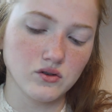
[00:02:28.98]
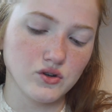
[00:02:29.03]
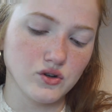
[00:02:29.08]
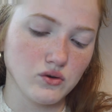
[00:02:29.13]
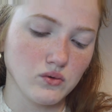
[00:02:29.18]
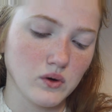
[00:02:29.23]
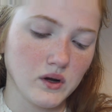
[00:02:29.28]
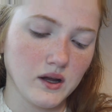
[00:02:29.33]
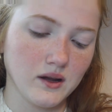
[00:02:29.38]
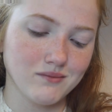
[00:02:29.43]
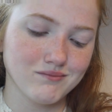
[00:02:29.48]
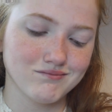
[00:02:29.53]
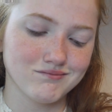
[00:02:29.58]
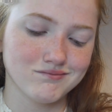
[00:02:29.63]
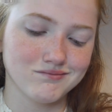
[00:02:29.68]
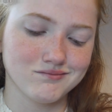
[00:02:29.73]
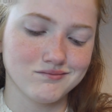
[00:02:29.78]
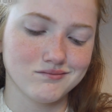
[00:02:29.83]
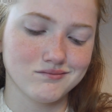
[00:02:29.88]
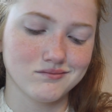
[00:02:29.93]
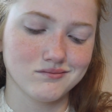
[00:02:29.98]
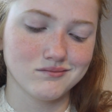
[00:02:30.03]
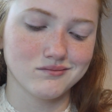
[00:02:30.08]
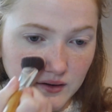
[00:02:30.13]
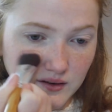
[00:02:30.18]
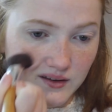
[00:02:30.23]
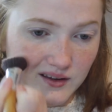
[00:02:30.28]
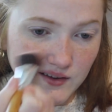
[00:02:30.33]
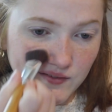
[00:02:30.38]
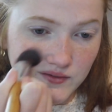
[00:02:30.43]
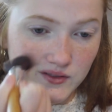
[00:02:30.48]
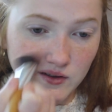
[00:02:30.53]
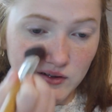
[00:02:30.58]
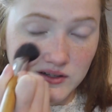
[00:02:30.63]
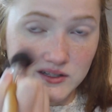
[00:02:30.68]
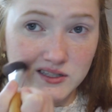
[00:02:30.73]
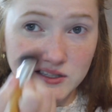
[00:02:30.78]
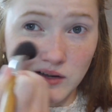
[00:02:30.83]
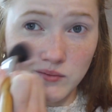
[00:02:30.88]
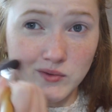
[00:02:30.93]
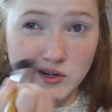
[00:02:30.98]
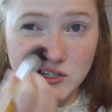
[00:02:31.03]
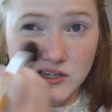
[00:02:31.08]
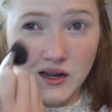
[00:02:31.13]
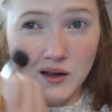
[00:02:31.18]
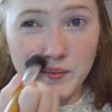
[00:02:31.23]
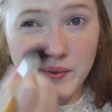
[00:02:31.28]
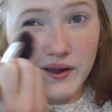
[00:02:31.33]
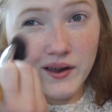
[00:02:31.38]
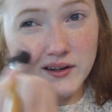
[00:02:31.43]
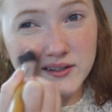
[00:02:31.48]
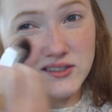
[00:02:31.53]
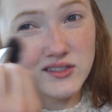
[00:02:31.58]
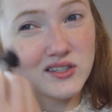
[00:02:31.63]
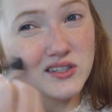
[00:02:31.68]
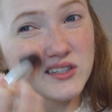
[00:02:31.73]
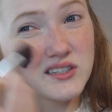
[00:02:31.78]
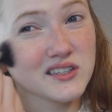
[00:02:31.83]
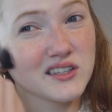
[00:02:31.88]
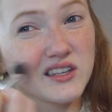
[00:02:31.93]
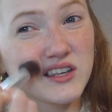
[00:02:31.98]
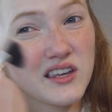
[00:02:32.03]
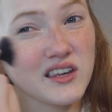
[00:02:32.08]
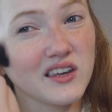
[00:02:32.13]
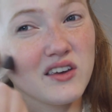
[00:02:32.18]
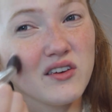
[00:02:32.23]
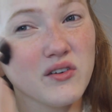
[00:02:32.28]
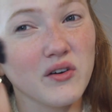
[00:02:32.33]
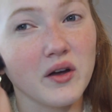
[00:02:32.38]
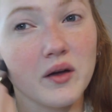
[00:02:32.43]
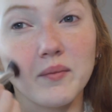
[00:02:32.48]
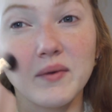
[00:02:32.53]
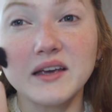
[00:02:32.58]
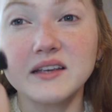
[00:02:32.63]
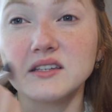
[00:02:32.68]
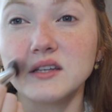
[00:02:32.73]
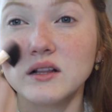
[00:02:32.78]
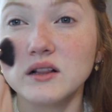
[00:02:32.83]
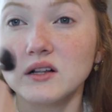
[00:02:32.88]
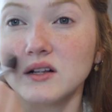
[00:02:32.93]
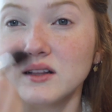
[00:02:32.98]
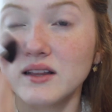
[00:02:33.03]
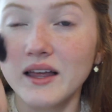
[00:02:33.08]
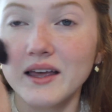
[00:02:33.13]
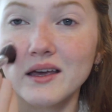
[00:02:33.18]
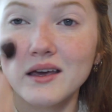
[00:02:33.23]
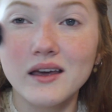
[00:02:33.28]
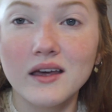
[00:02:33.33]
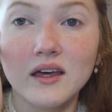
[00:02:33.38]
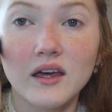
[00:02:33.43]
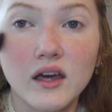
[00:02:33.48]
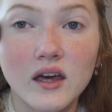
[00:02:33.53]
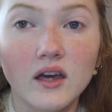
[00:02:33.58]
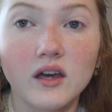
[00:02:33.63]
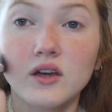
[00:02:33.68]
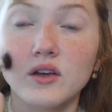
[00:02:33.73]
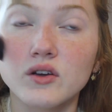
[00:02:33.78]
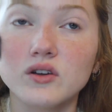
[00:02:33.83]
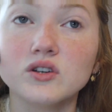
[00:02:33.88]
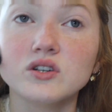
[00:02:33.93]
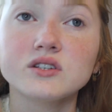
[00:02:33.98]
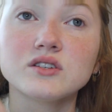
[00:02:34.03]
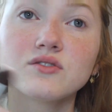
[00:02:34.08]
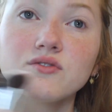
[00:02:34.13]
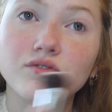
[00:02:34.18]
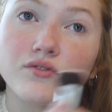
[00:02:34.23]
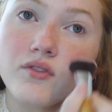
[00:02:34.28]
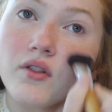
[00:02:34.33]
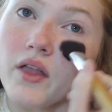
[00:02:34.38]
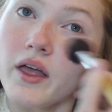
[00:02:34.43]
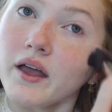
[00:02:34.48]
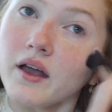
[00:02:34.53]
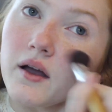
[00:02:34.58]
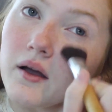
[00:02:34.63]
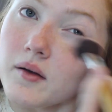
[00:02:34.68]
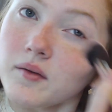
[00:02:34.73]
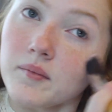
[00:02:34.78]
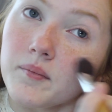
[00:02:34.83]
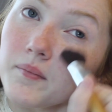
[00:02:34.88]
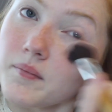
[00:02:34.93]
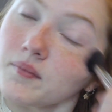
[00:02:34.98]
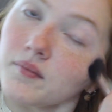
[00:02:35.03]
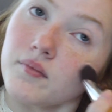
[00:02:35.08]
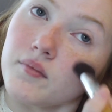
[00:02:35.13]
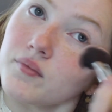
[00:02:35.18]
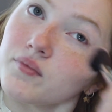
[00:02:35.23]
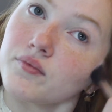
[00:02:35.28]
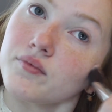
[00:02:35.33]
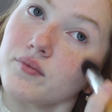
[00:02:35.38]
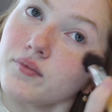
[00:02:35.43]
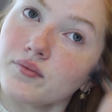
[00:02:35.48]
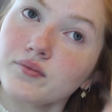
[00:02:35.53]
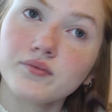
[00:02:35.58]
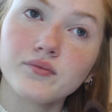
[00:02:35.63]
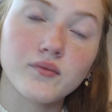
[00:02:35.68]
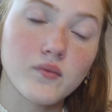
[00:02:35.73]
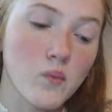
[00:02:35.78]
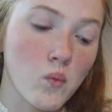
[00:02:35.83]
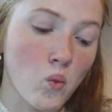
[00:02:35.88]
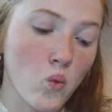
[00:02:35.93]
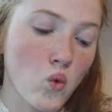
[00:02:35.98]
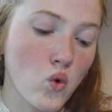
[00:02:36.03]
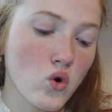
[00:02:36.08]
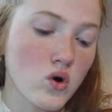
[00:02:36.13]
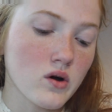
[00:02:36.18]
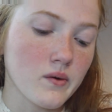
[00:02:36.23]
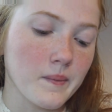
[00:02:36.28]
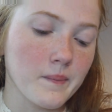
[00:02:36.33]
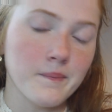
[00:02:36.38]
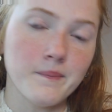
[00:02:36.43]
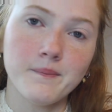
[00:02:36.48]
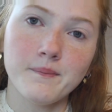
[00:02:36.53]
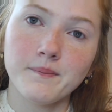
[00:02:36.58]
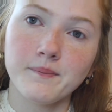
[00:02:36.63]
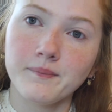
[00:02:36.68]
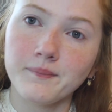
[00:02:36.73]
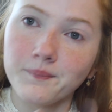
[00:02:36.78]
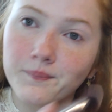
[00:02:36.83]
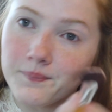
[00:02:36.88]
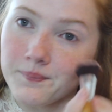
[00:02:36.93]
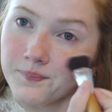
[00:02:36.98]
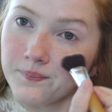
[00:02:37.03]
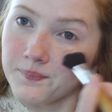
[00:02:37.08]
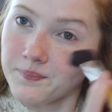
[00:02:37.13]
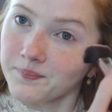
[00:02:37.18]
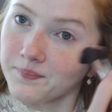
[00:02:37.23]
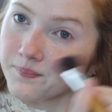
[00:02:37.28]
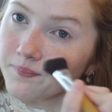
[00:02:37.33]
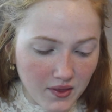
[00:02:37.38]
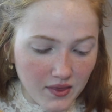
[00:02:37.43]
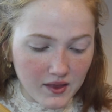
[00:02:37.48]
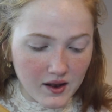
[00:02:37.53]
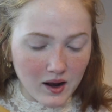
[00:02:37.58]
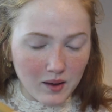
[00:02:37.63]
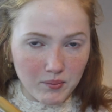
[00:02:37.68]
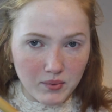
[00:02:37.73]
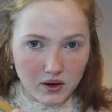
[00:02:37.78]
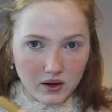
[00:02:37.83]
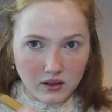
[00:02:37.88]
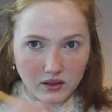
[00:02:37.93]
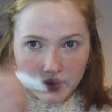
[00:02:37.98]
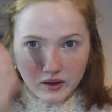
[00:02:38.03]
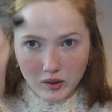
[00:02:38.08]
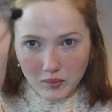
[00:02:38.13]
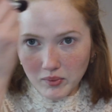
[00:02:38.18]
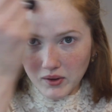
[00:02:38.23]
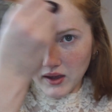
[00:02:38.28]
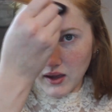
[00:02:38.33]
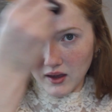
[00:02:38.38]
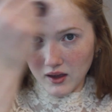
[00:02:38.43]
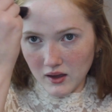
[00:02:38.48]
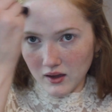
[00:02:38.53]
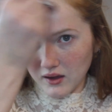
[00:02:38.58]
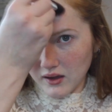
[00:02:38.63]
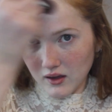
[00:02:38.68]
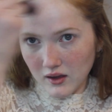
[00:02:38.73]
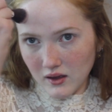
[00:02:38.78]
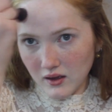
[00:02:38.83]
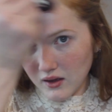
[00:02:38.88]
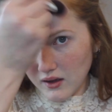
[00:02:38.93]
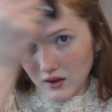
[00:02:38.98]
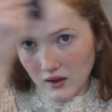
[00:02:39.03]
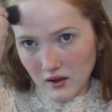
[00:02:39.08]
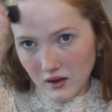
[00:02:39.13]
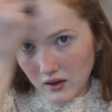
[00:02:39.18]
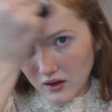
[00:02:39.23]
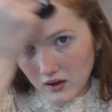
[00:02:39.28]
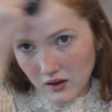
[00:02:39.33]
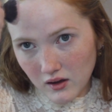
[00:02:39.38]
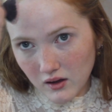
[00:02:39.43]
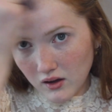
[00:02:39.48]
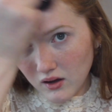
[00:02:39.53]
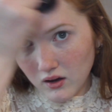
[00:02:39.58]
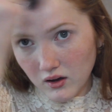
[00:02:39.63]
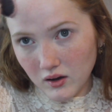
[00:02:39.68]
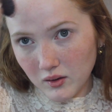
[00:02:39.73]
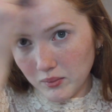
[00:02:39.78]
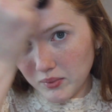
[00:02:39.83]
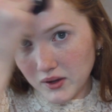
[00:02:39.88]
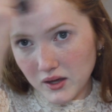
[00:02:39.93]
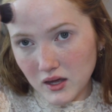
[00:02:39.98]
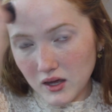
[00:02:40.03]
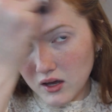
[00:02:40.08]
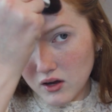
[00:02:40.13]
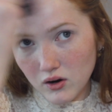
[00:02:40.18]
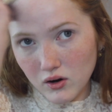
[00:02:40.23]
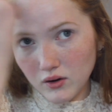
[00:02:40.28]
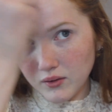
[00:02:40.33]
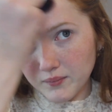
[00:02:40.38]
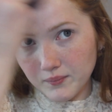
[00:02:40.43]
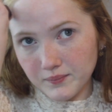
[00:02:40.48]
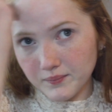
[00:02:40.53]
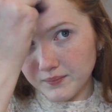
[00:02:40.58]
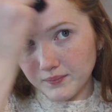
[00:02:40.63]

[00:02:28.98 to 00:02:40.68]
do it. Even though it's summertime, it's just cute. It makes it look like you're just like warm. And then I put a little bit up here